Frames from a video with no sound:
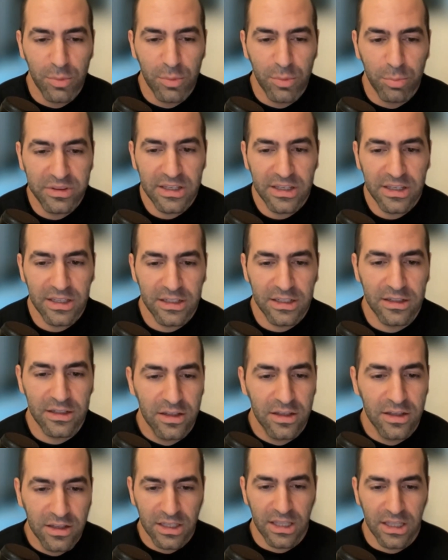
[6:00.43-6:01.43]
But then,
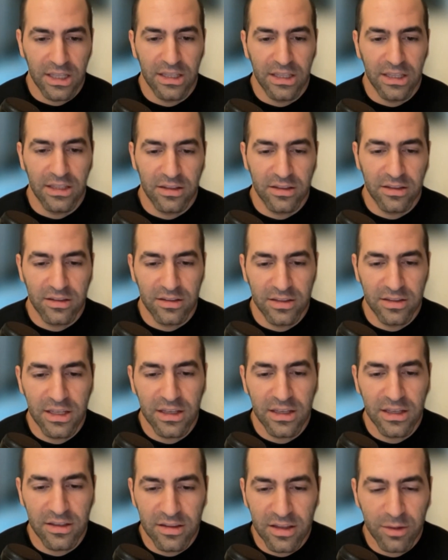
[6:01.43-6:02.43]
like,
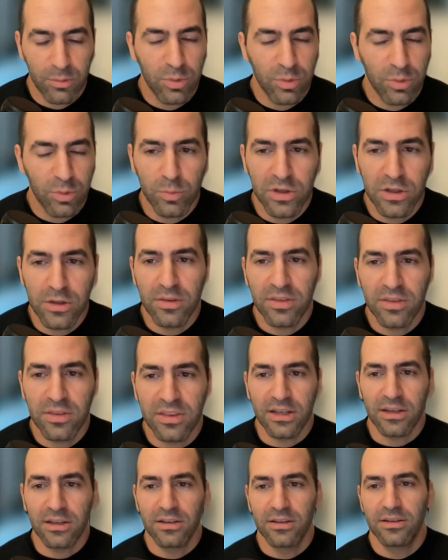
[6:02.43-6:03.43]
what do you
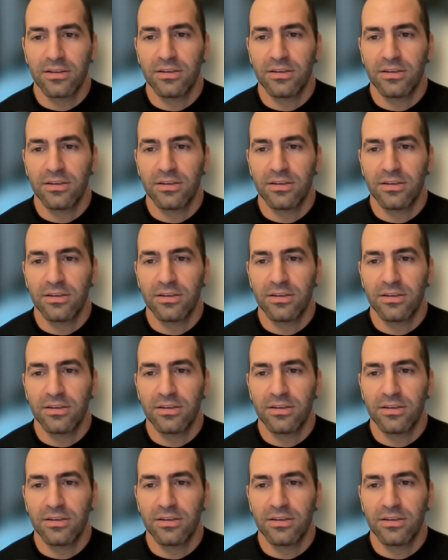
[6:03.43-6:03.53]
think?